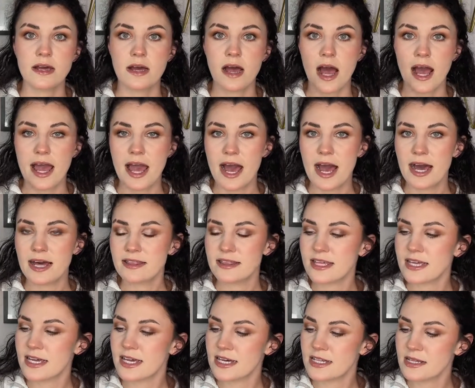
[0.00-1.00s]
I had
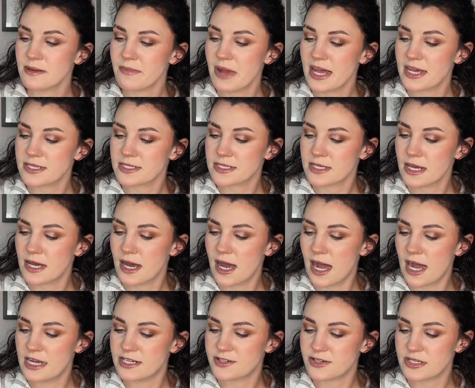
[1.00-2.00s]
the Illamasca
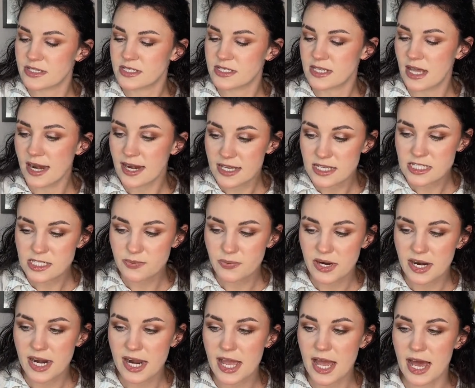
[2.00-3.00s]
Hydra Setting
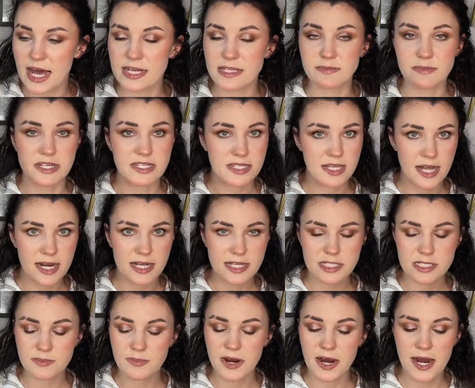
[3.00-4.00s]
Spray as my setting
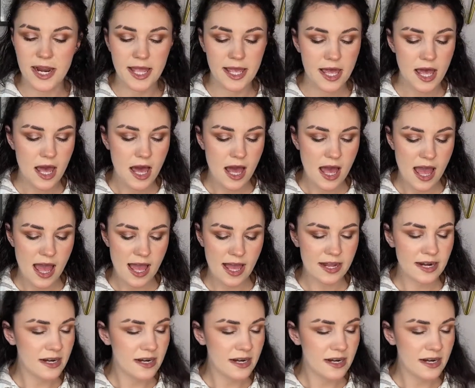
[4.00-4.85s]
spray. And